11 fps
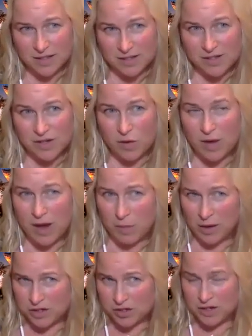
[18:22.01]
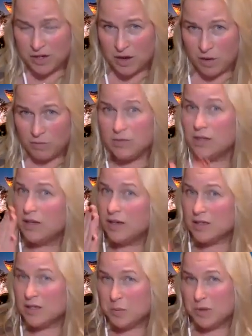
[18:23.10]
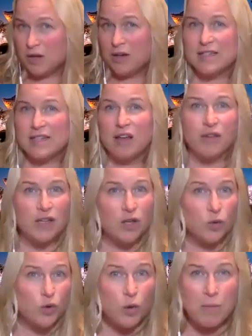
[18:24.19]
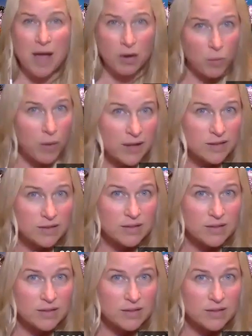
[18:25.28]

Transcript: So I want you to know, Spirit is loving you no matter what.